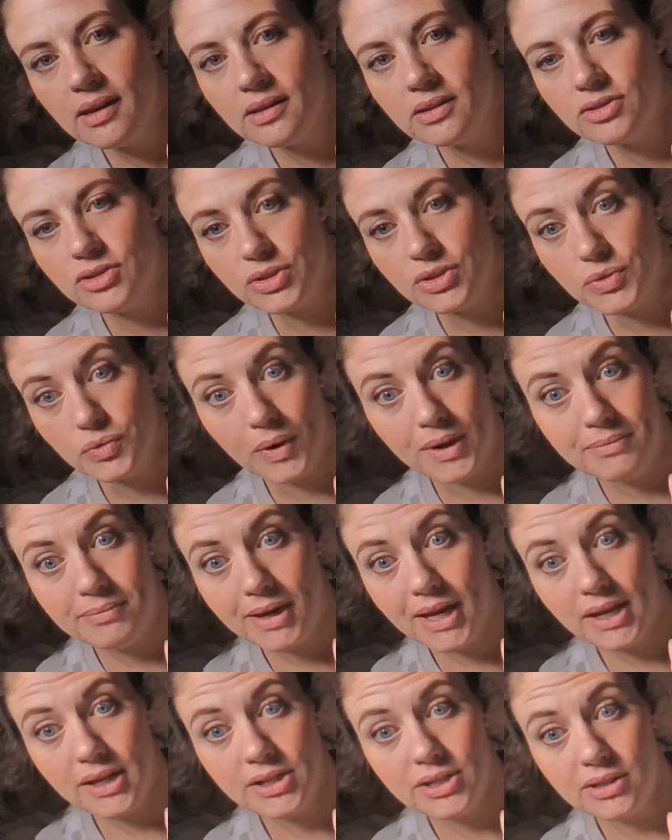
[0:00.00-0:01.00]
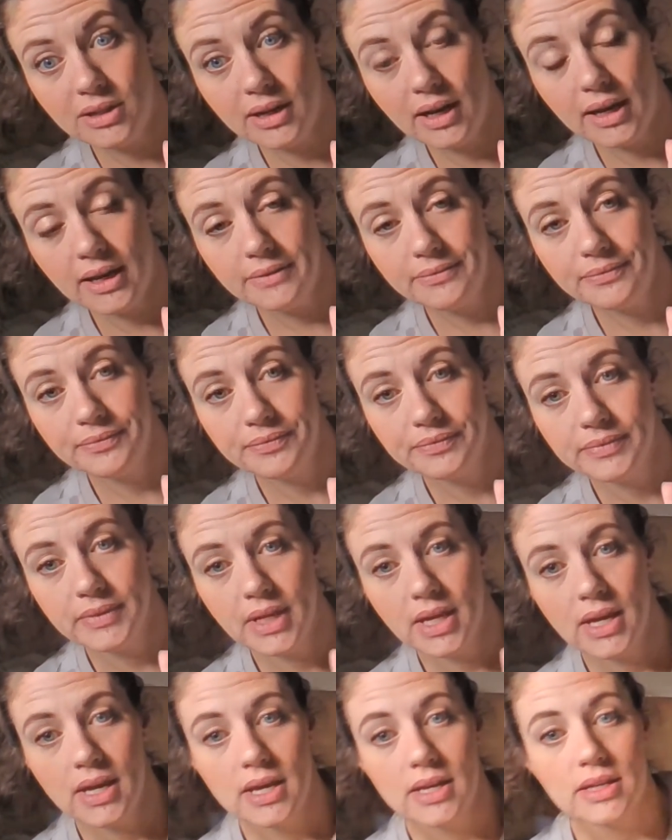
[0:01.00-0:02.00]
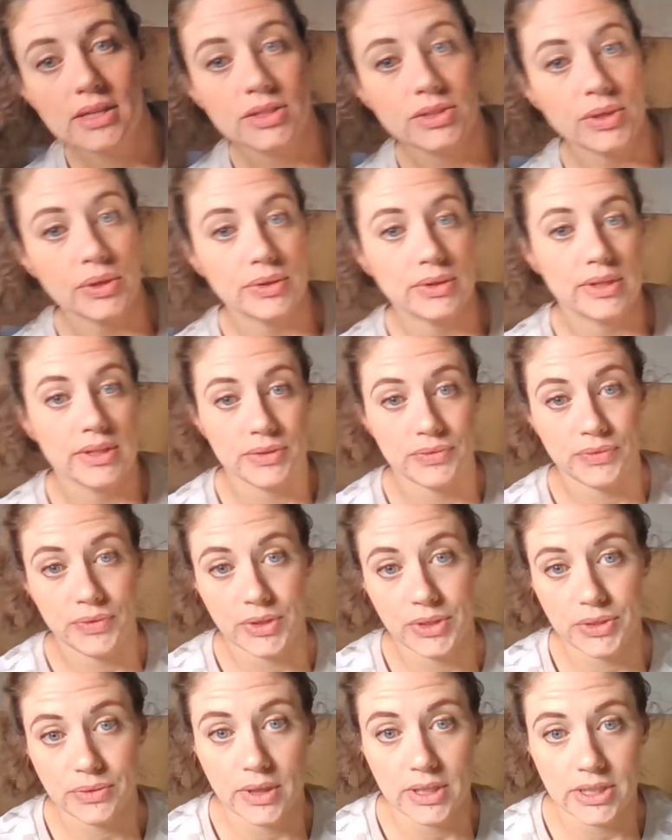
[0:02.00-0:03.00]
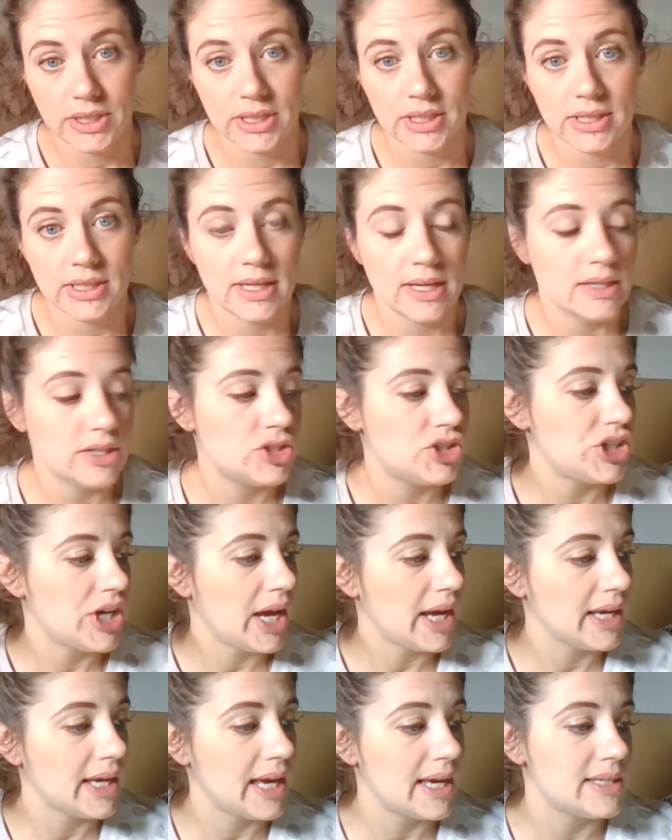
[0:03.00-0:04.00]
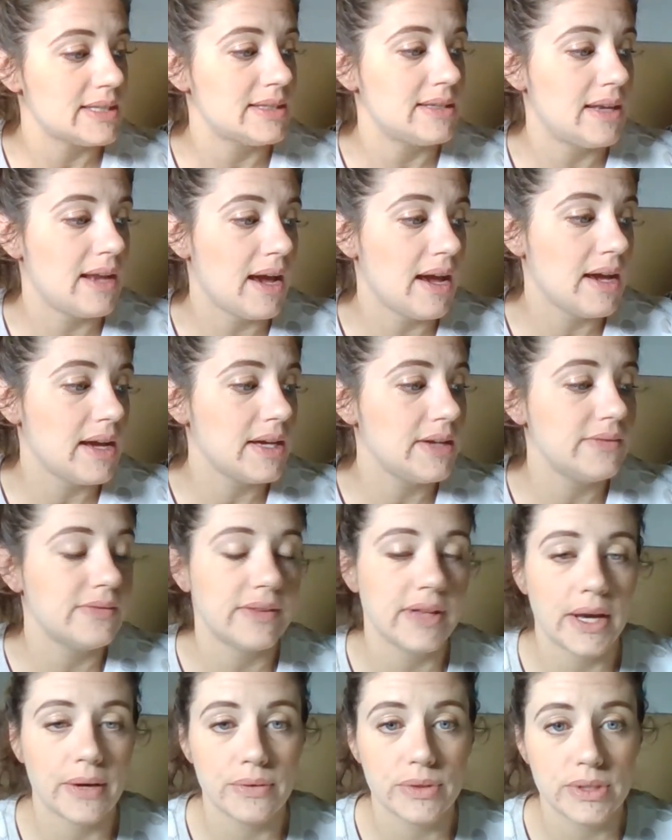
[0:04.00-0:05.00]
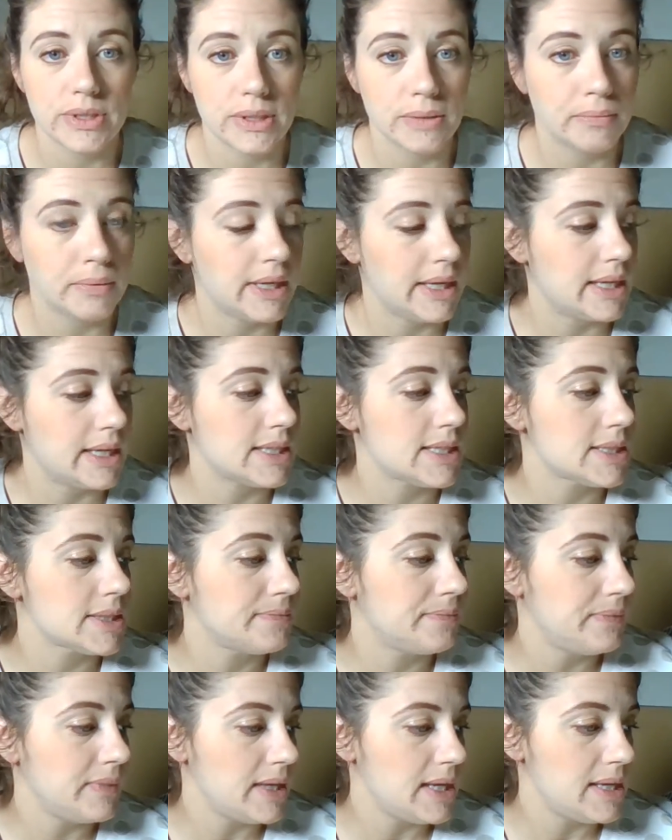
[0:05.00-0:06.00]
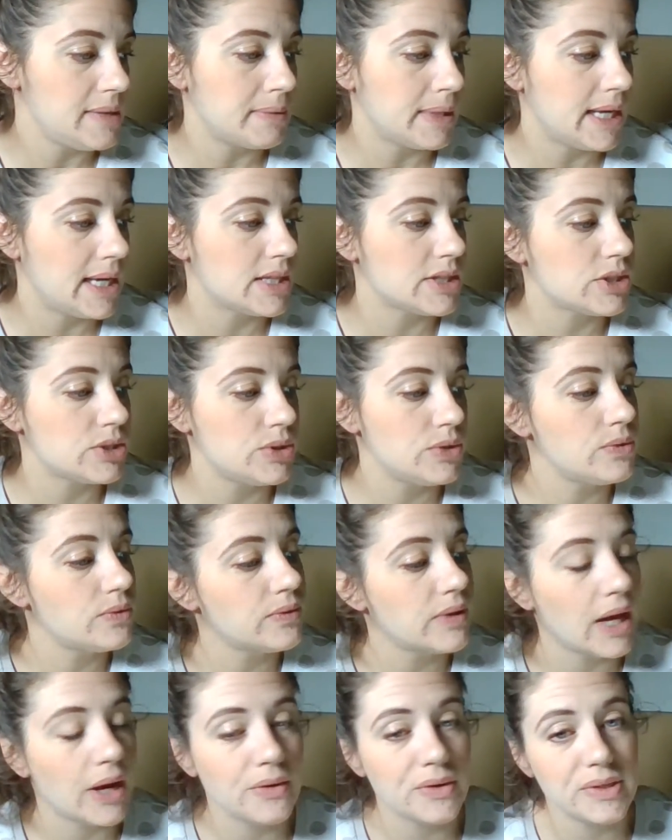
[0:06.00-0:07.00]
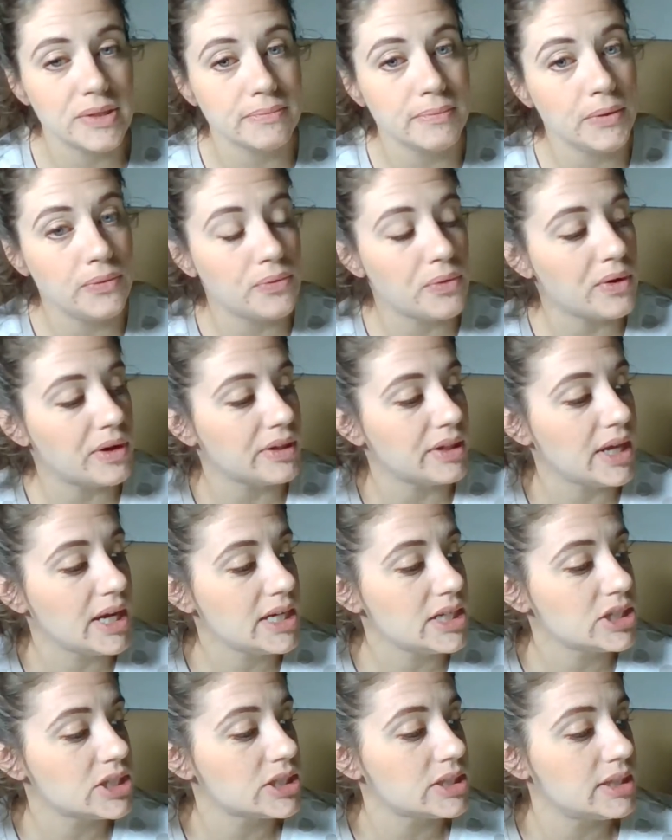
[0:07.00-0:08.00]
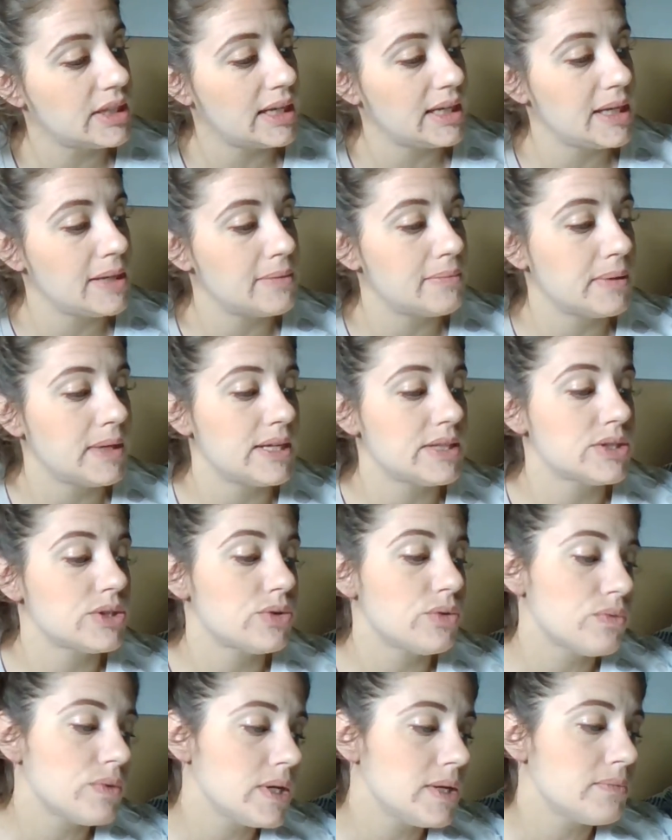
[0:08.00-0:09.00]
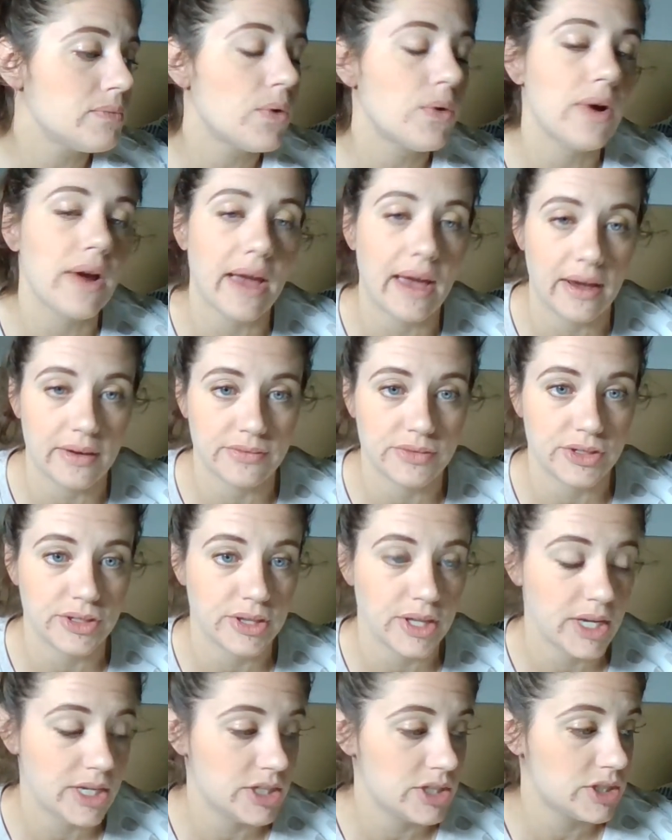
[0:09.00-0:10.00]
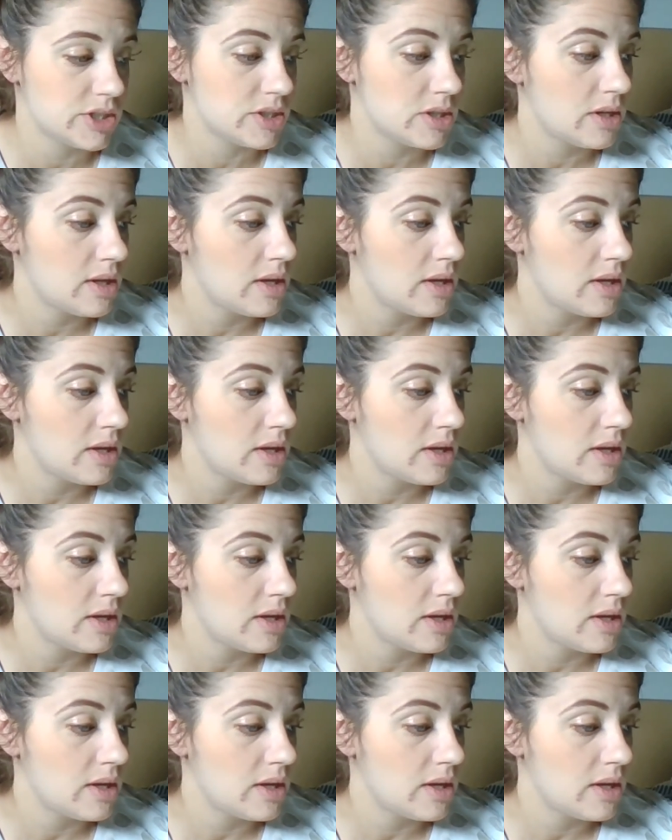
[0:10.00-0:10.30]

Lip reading: Just one page today. So this first question says, Jack has 9 flowers to plant. He plants 2 flowers before lunch, then he plants 3 more after lunch.